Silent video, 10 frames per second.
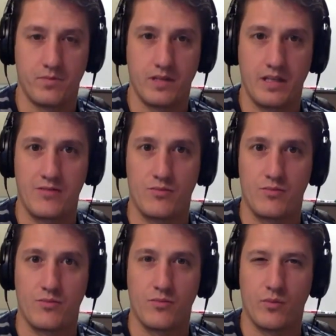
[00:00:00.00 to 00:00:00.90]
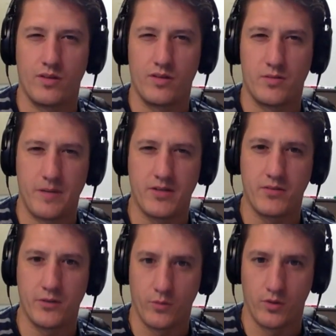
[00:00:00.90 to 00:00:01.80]
is, especially
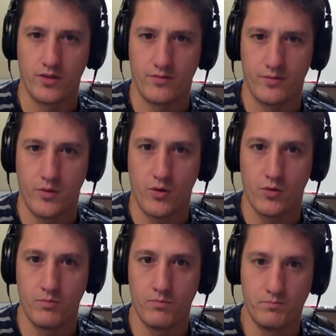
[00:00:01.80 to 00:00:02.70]
when you're working from home